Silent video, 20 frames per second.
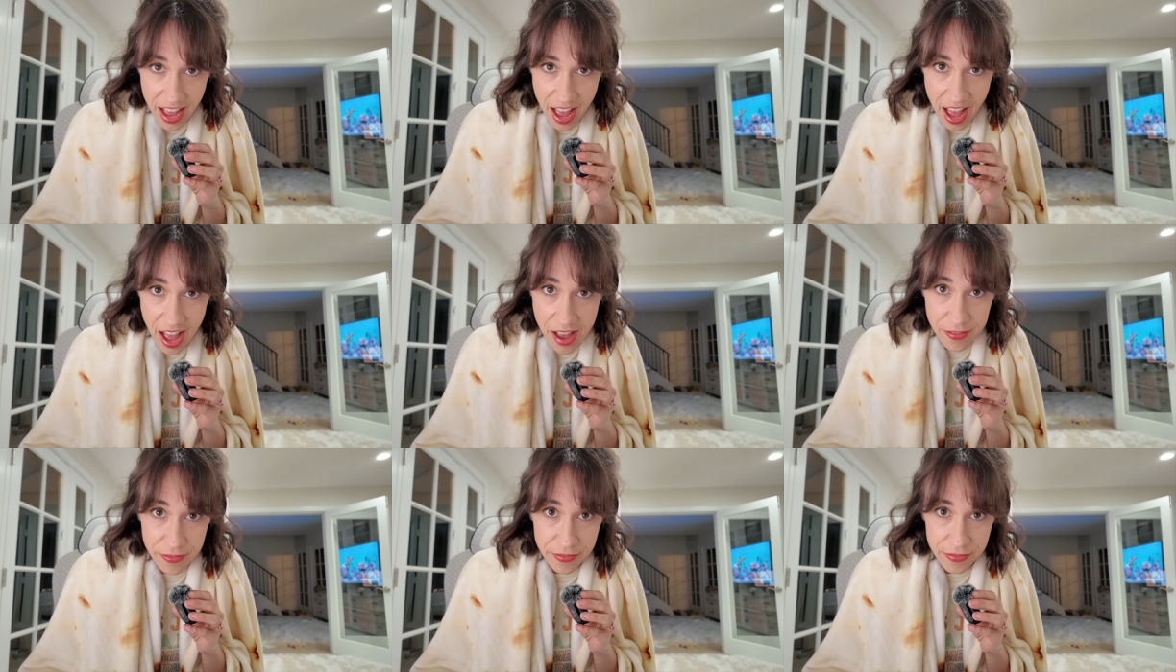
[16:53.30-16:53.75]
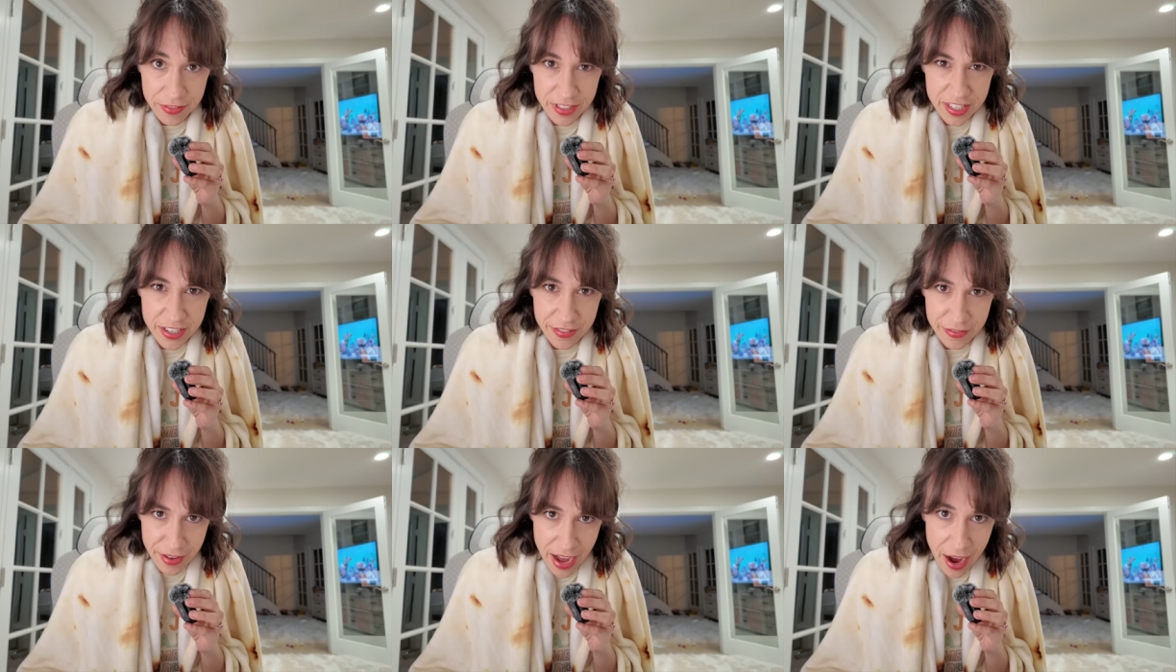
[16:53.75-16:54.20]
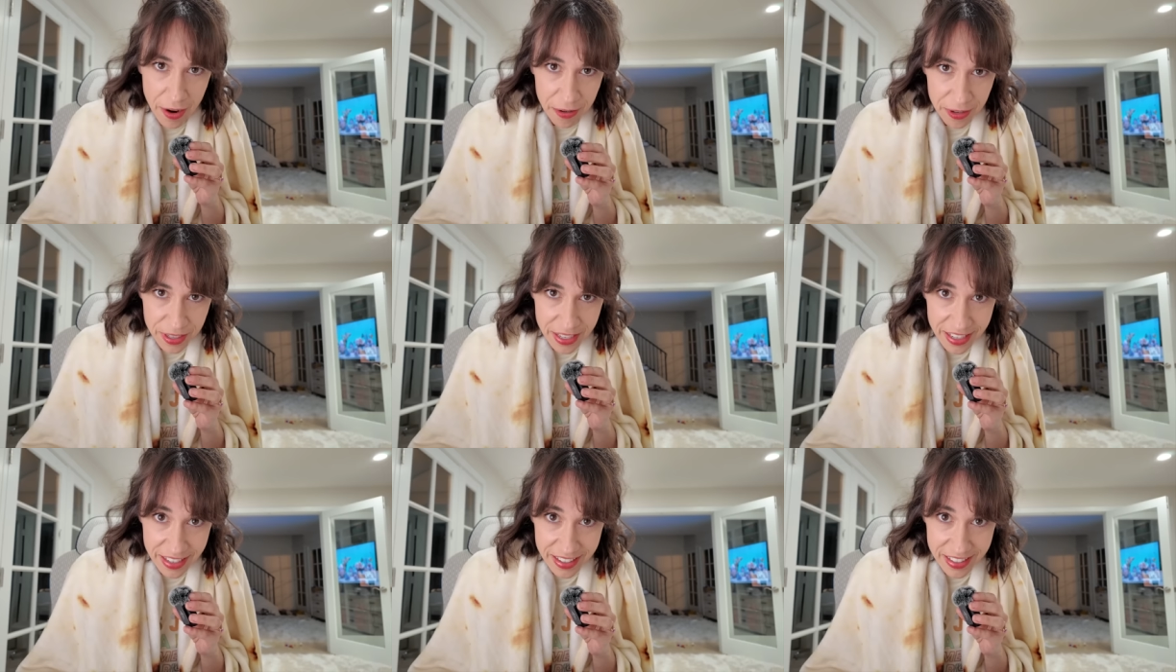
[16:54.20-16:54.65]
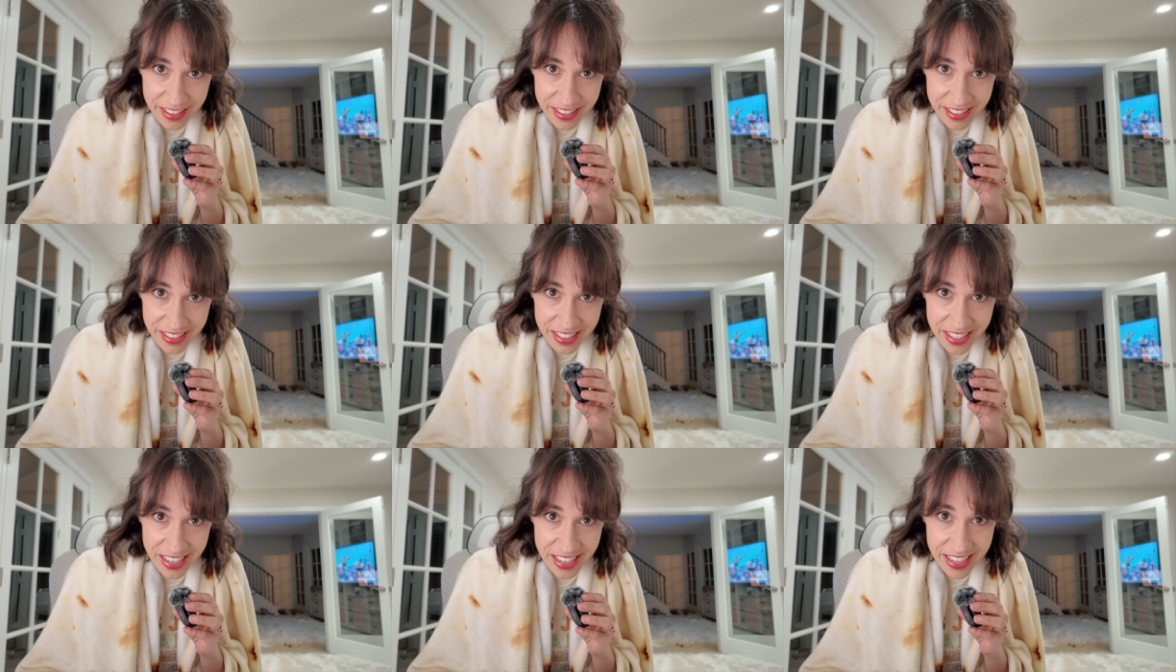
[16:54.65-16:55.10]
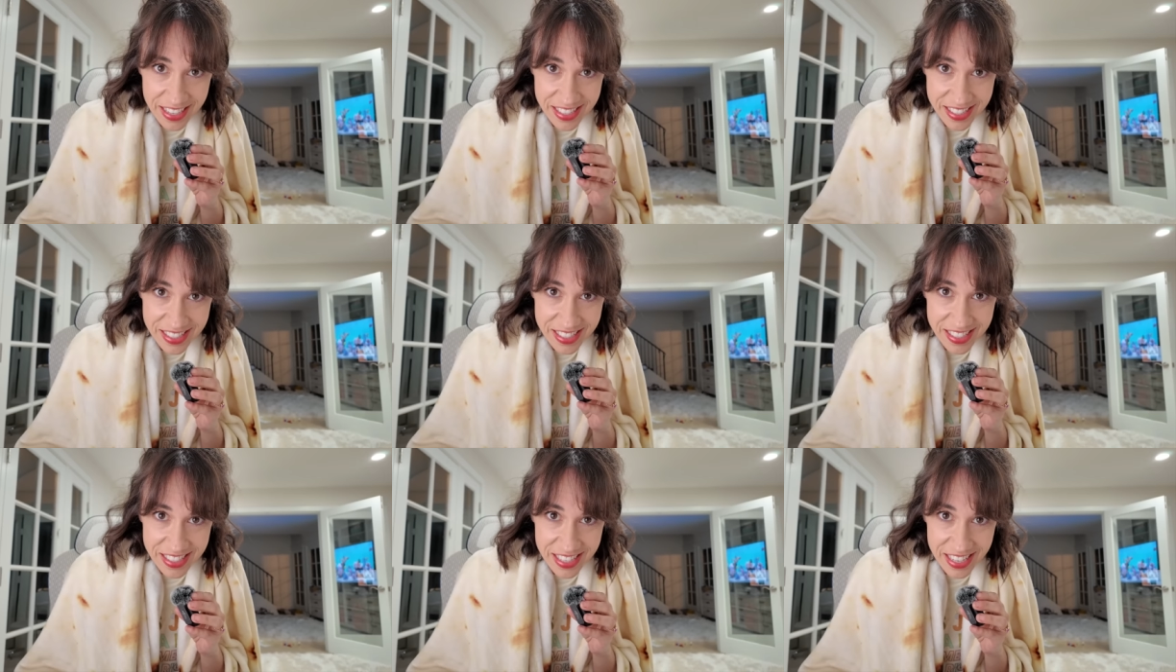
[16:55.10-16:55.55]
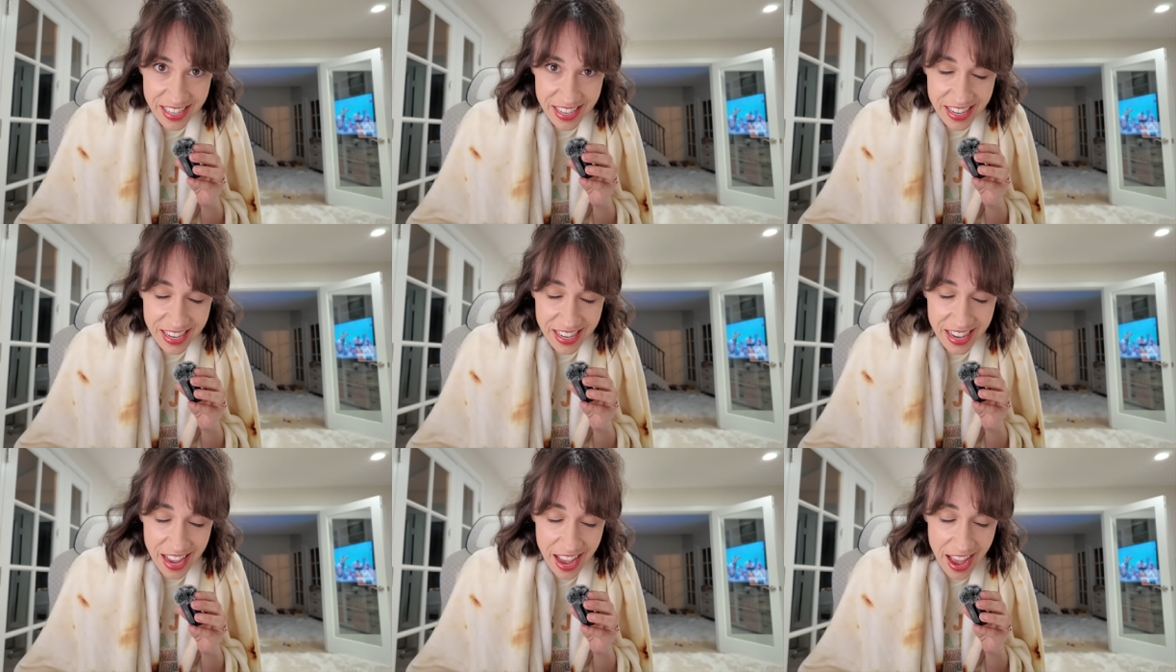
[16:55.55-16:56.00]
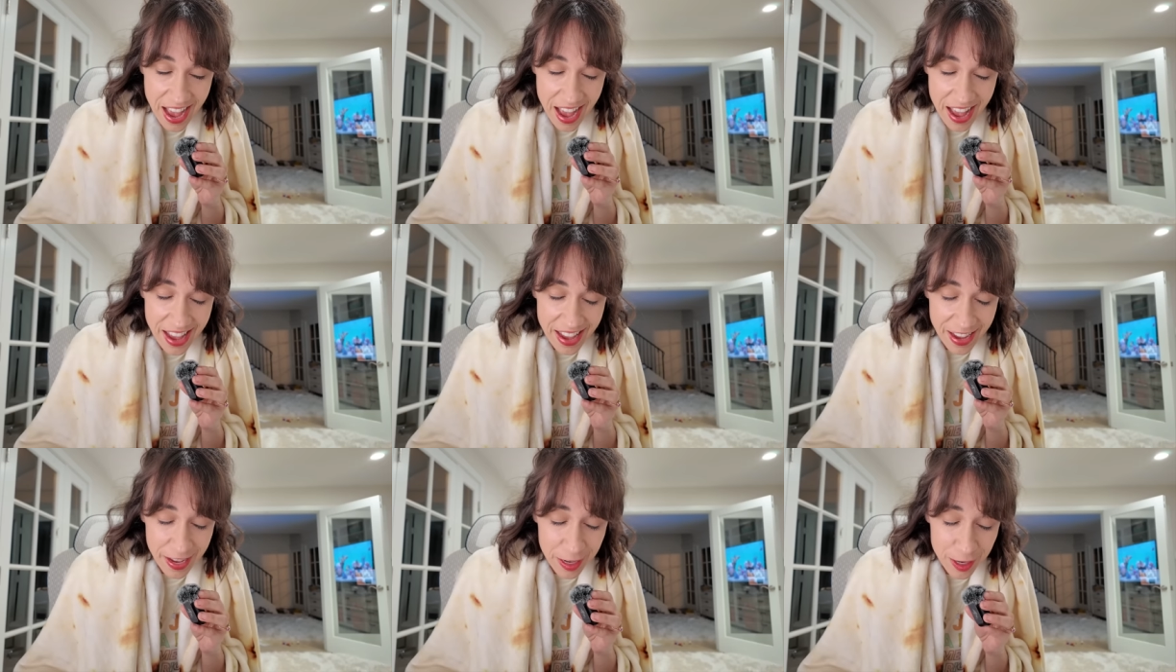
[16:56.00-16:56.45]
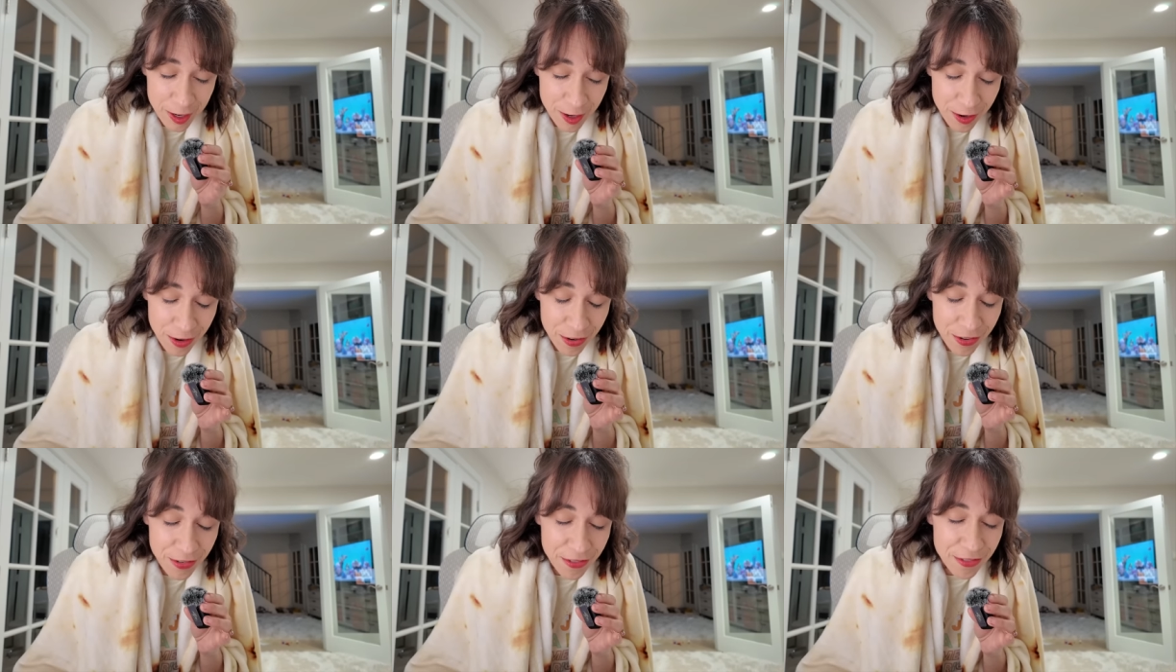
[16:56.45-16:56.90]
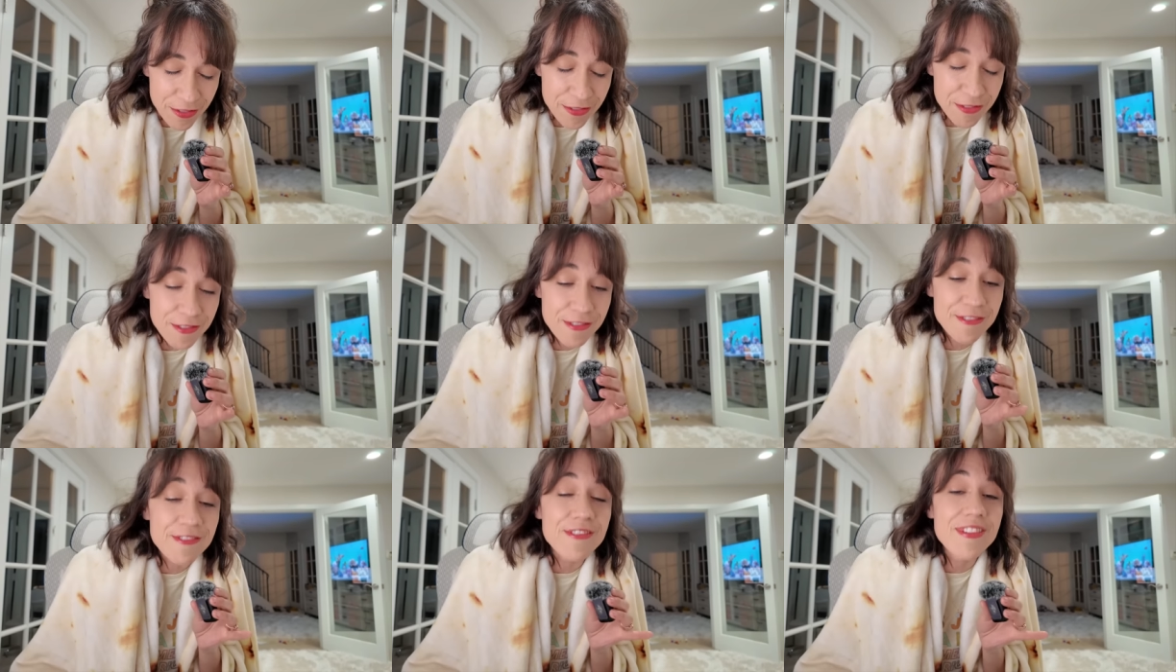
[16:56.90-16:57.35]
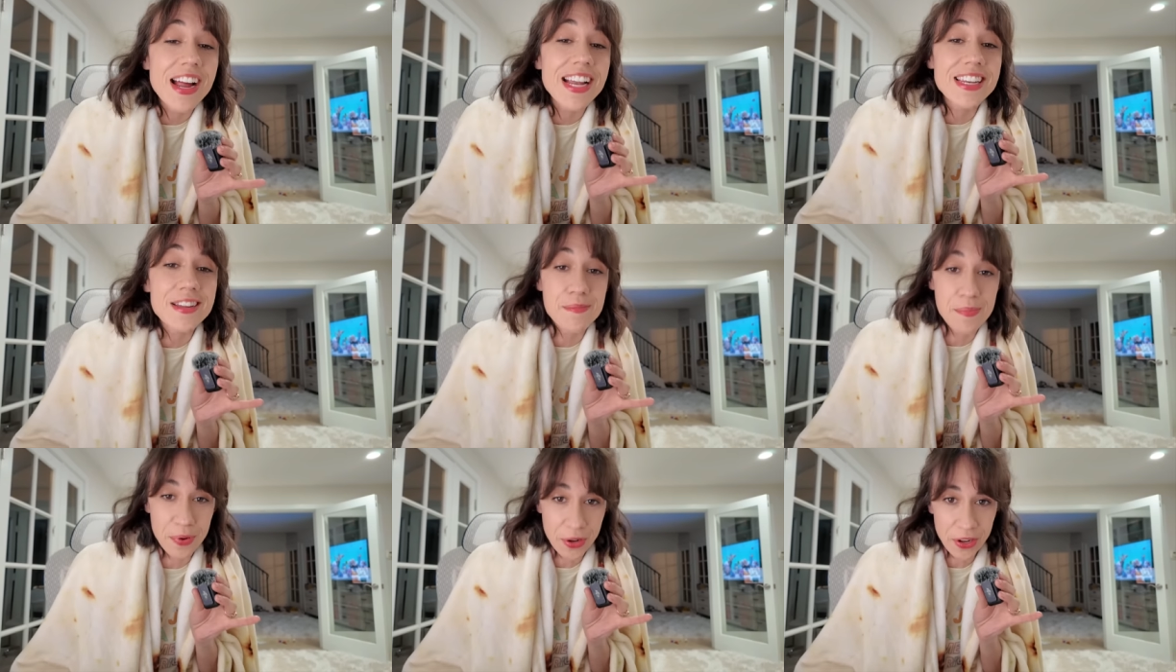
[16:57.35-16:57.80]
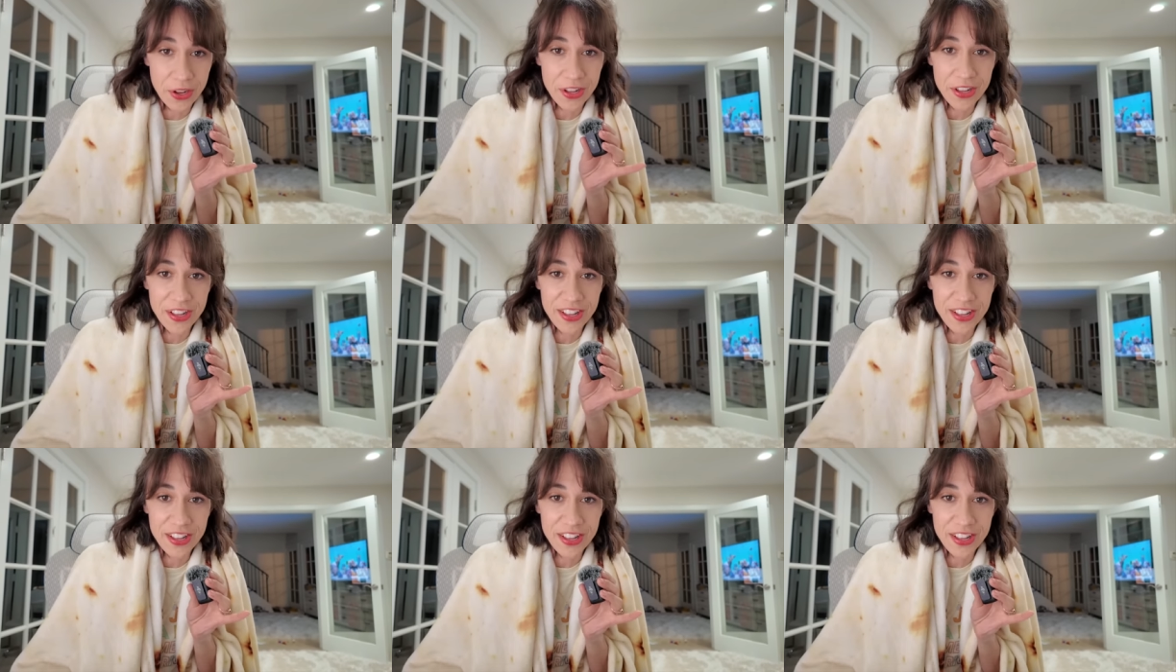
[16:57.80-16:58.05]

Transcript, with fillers: I've devoured it. It is incredible.